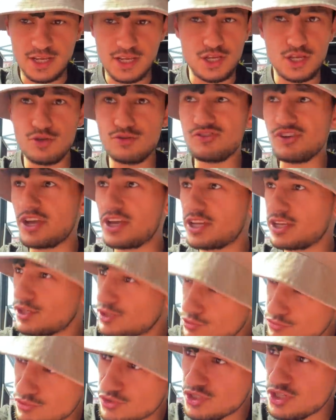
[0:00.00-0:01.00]
he's like,
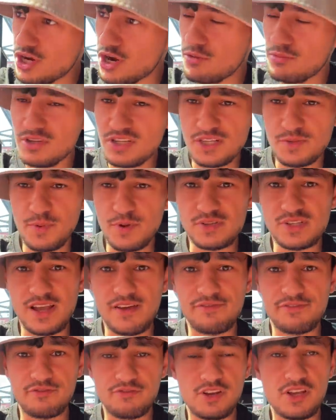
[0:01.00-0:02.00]
you're only supposed to
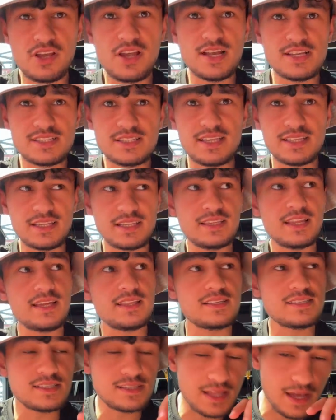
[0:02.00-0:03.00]
have three guests, this and
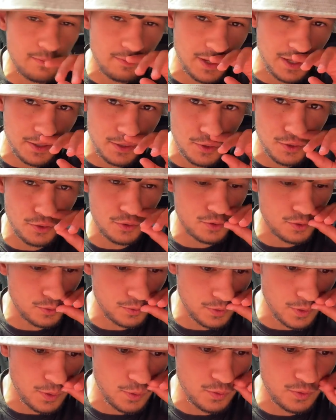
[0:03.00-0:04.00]
that. I'm like, cool,
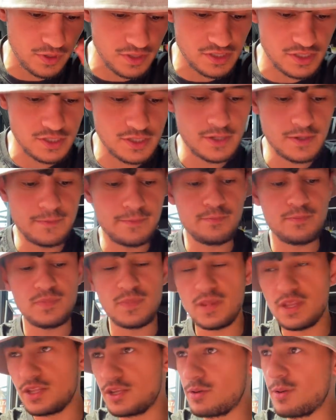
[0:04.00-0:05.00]
no worries.
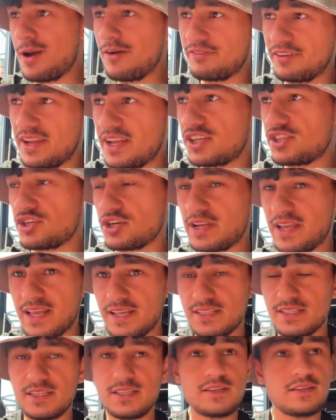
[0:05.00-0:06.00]
You have an extra
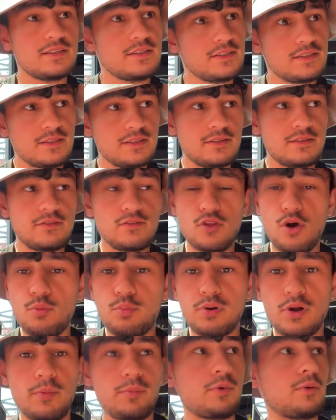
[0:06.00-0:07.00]
guest, no
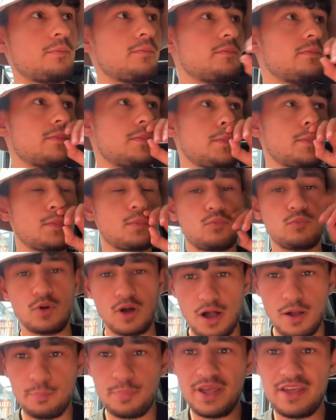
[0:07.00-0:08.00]
problem.
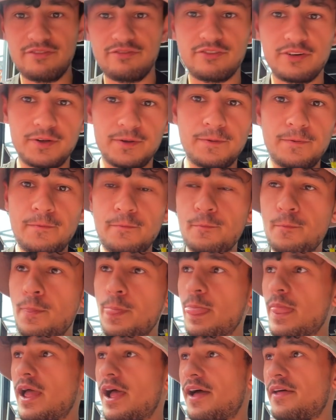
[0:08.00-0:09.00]
Well, I'll pay for it.
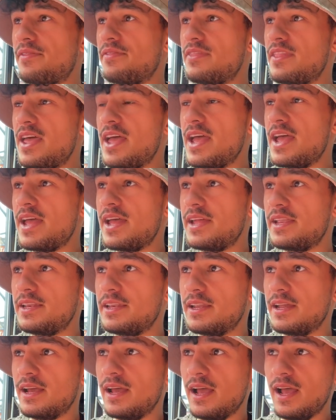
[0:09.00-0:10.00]
And
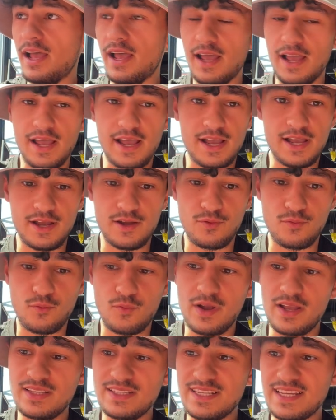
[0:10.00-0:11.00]
then
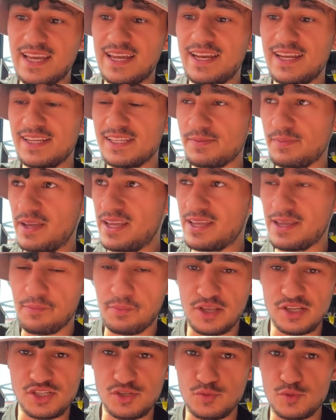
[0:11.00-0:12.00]
when Zakani is making,
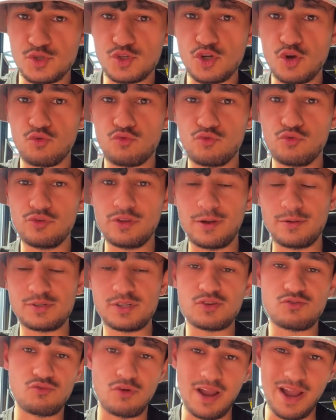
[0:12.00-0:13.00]
because he's so rude, I was
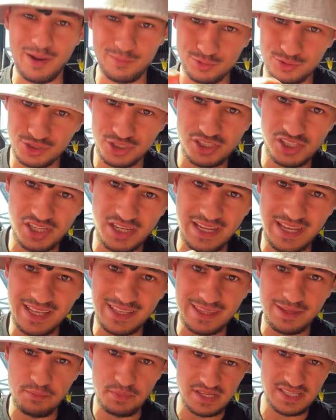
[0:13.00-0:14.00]
like, right, I'm just going to get them a